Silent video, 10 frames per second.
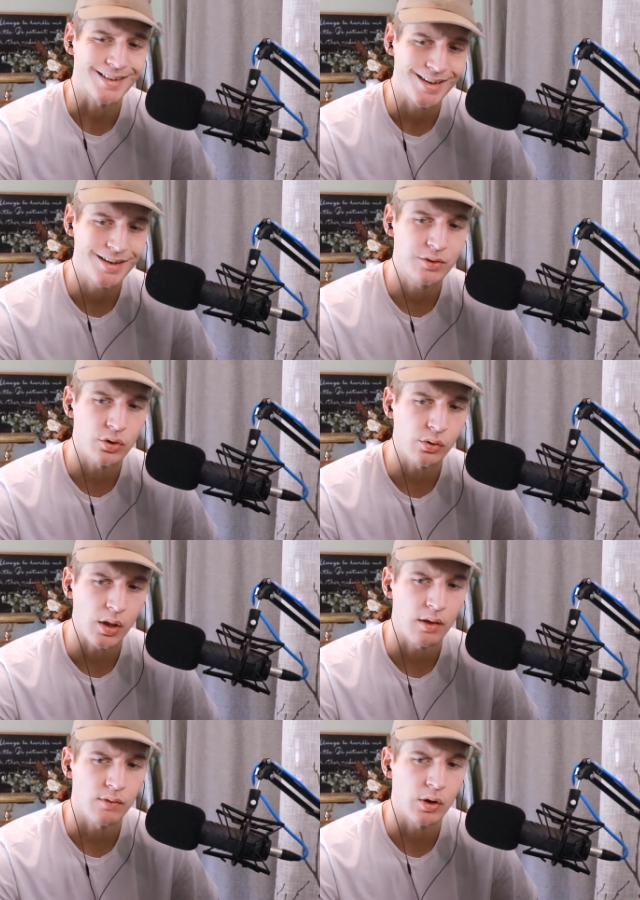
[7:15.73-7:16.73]
didn't do
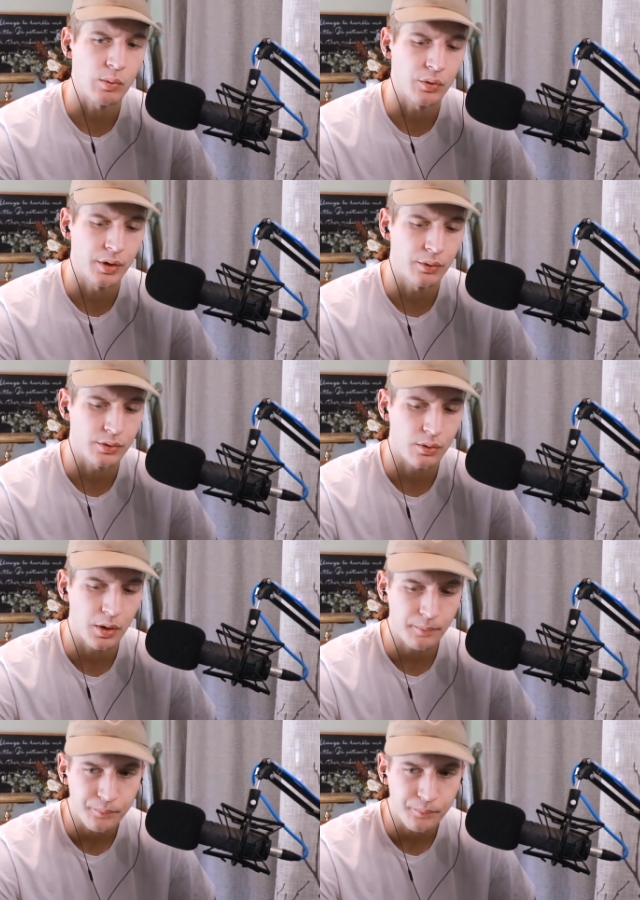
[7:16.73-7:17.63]
that very well in Arizona.